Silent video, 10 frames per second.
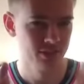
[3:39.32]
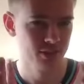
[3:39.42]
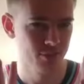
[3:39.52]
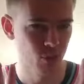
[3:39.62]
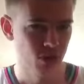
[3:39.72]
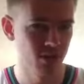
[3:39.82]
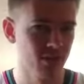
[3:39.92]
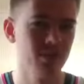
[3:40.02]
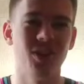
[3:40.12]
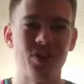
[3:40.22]
Spoiler.
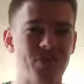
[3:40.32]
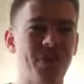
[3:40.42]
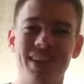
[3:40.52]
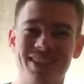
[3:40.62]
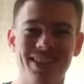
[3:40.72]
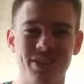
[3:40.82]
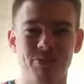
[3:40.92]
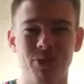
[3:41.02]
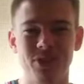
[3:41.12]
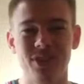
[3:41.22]
I was playing. It's not a
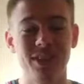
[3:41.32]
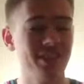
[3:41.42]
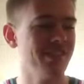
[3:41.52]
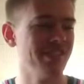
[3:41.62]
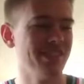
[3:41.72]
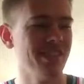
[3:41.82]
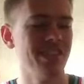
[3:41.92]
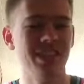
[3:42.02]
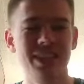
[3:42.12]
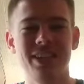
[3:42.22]
spoiler. He
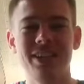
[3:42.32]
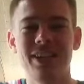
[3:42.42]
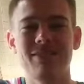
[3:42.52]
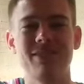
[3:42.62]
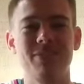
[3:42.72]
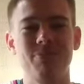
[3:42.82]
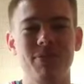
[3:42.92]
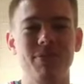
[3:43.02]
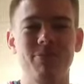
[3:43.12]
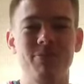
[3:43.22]
he announced it
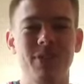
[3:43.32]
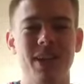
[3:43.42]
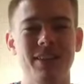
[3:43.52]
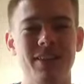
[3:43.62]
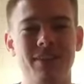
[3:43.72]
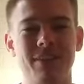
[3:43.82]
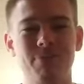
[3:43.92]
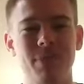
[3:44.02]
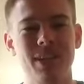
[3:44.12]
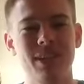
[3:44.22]
at the
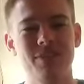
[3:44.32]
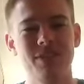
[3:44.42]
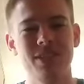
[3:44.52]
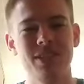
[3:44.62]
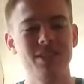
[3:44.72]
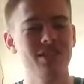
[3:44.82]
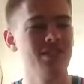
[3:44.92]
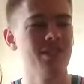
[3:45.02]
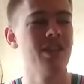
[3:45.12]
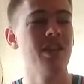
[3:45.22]
beginning of the season.
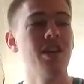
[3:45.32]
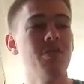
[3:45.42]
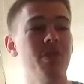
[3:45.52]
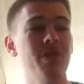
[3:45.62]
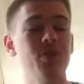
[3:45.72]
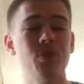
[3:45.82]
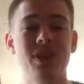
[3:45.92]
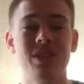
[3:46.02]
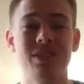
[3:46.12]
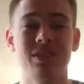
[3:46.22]
But
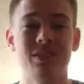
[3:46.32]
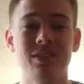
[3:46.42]
anyways,